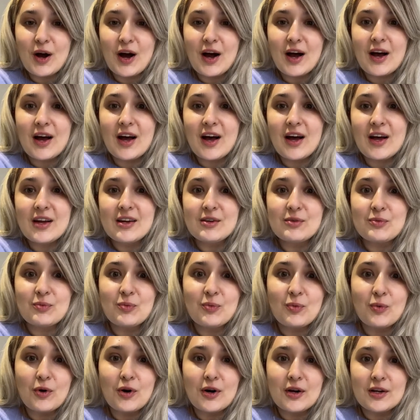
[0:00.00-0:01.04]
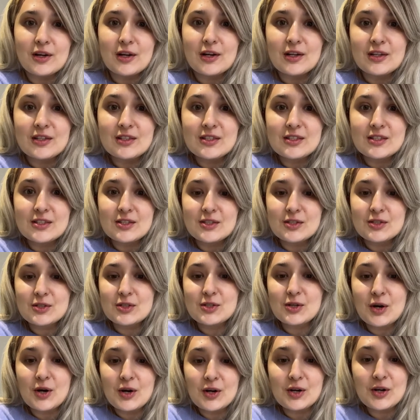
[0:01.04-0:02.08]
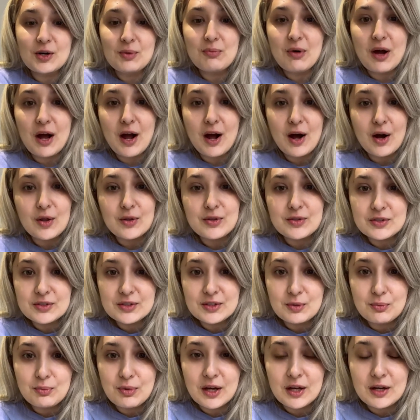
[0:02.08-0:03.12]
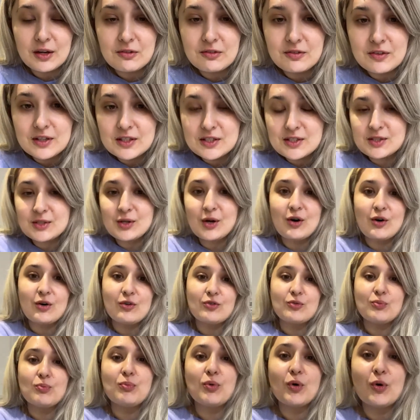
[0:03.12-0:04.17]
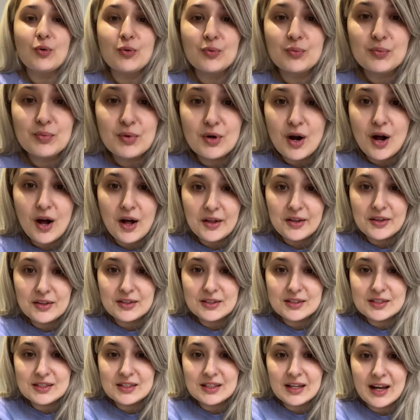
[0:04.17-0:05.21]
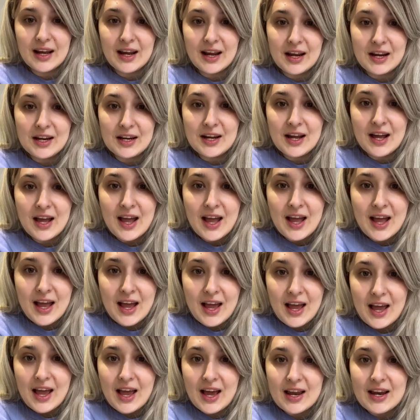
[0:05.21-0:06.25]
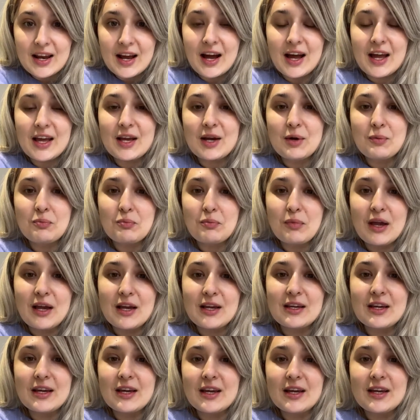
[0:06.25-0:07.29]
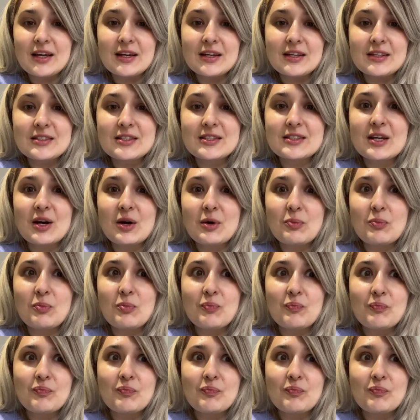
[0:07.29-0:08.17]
I wanted to talk about the benefits of bone broth today, and I am making some